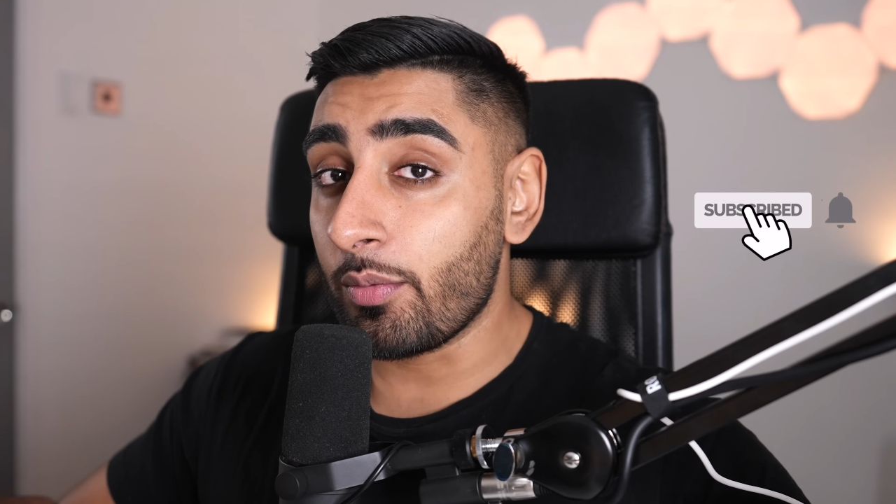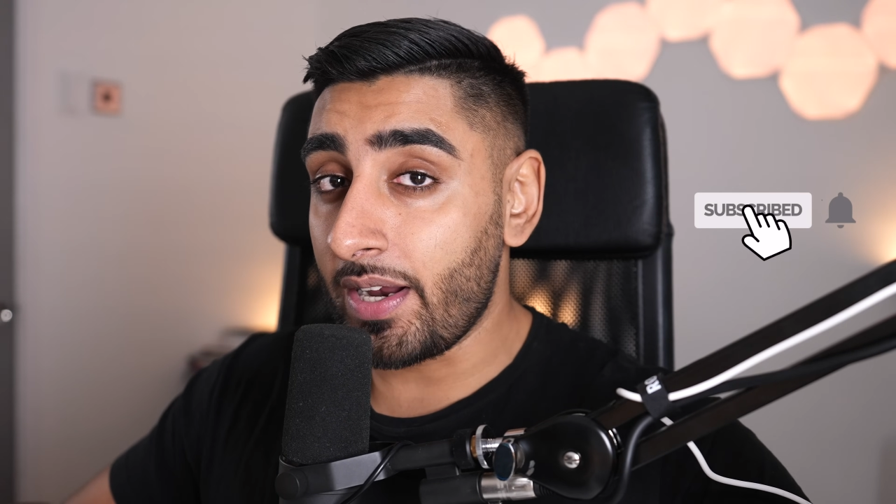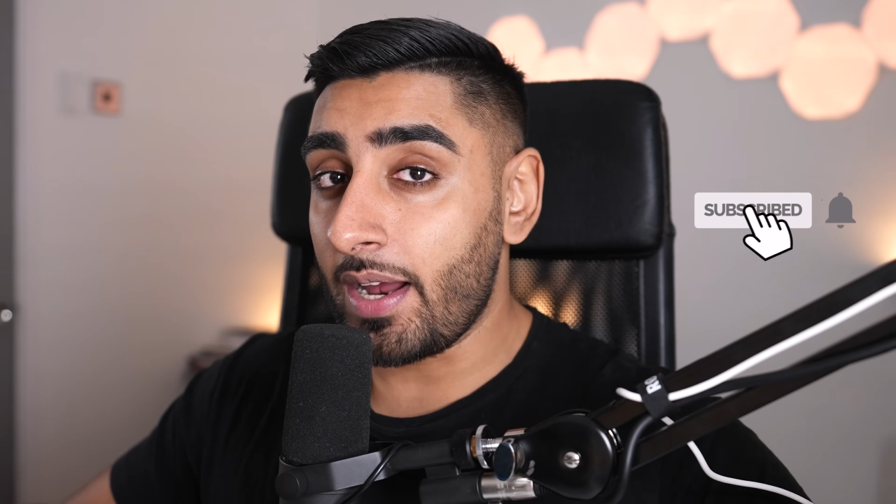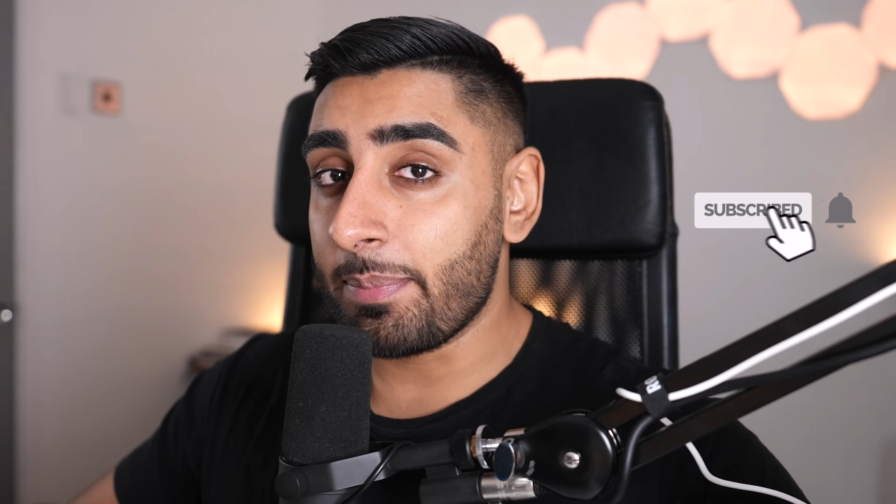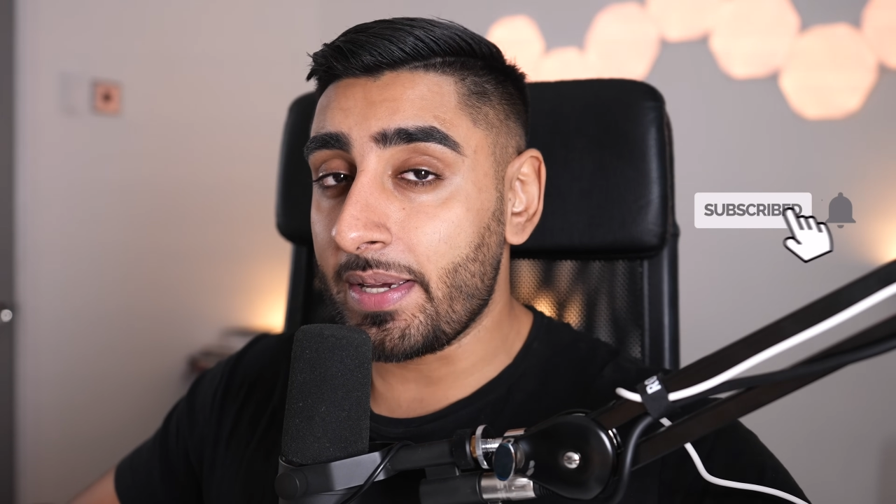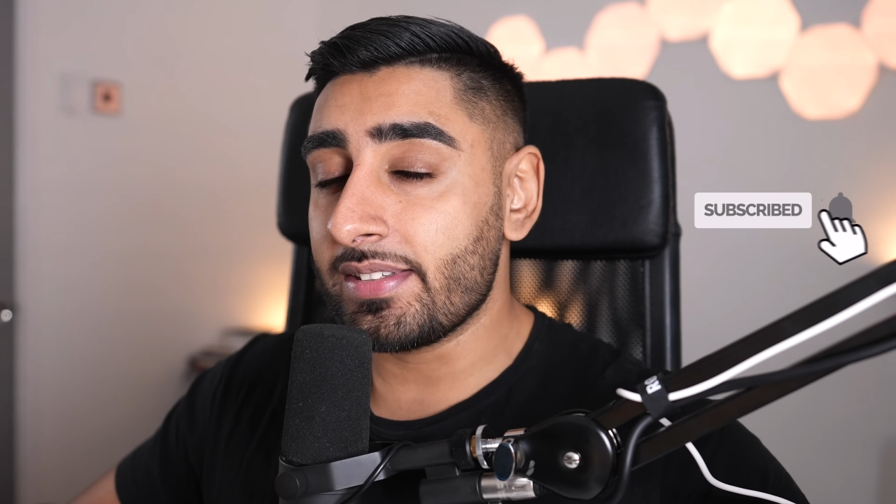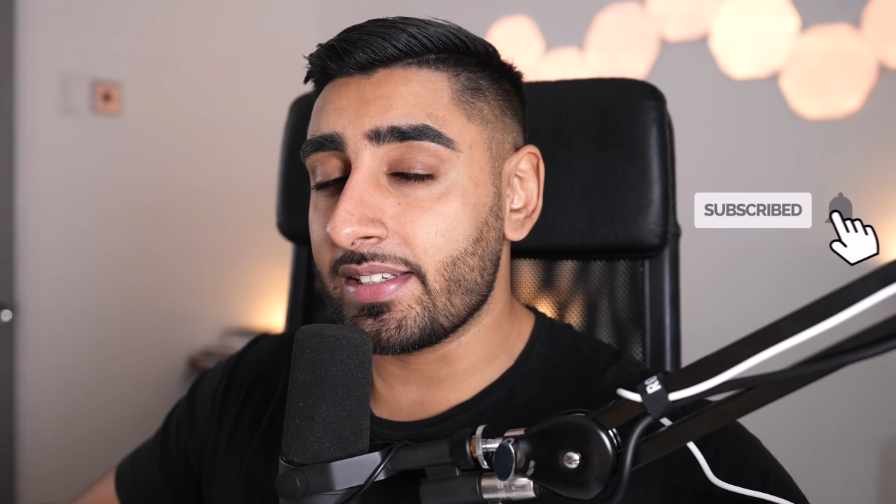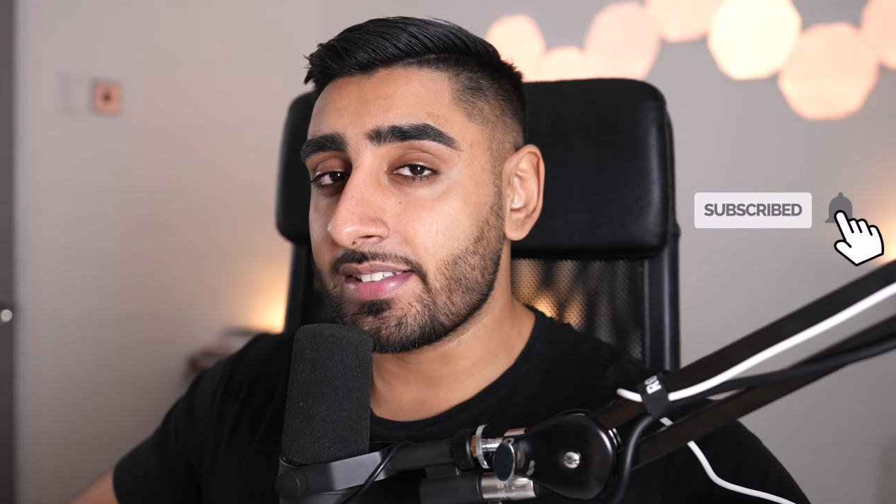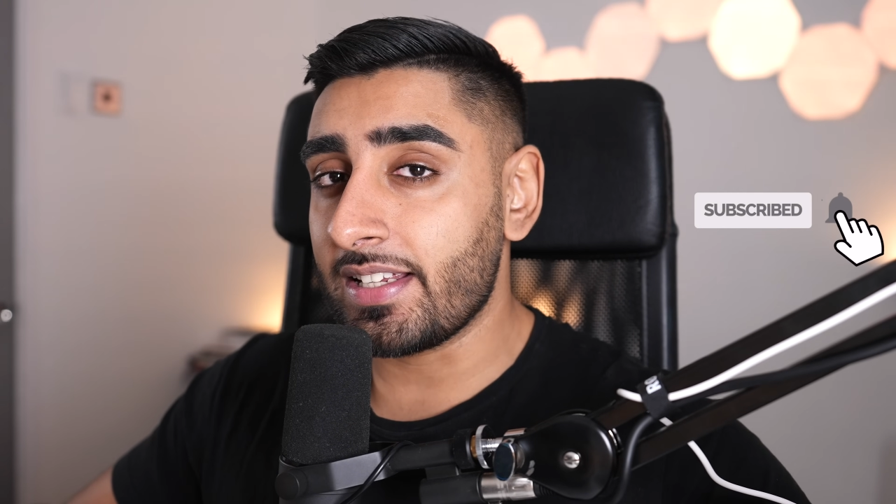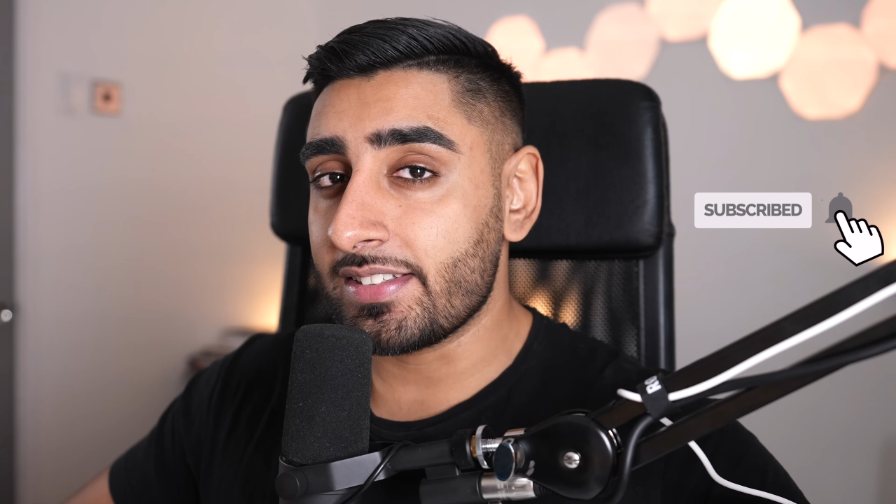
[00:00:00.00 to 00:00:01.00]
React
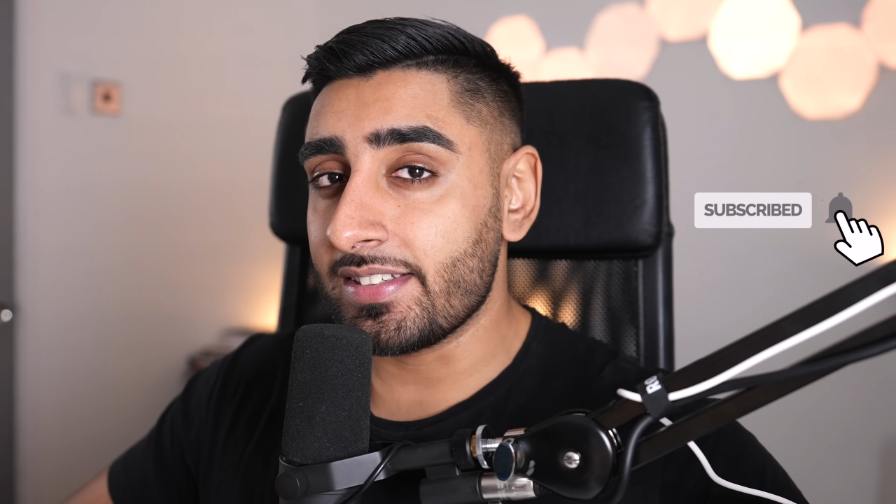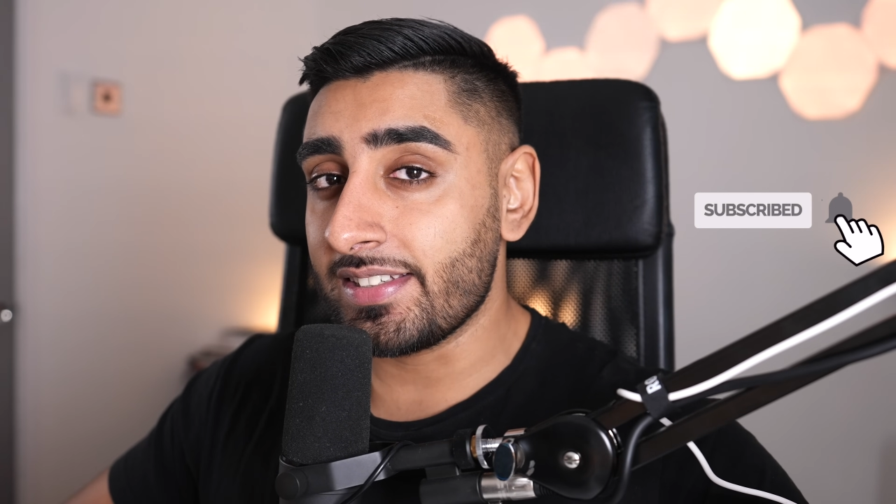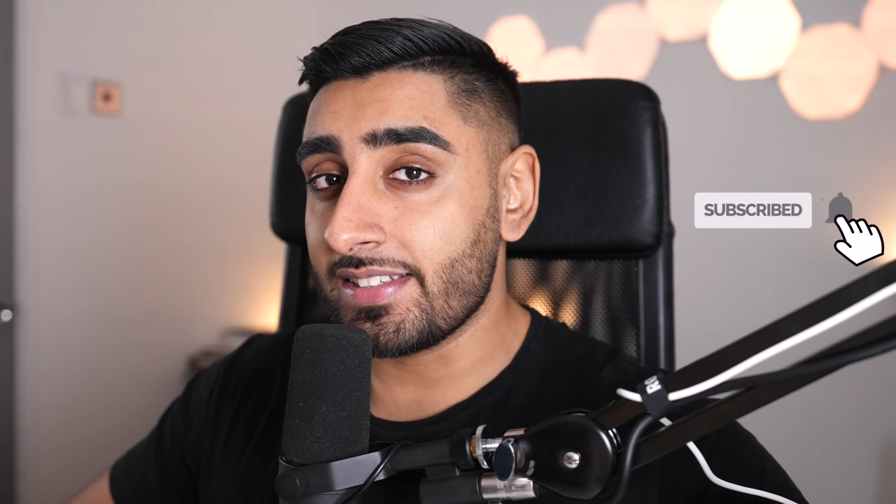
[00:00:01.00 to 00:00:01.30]
Basics lessons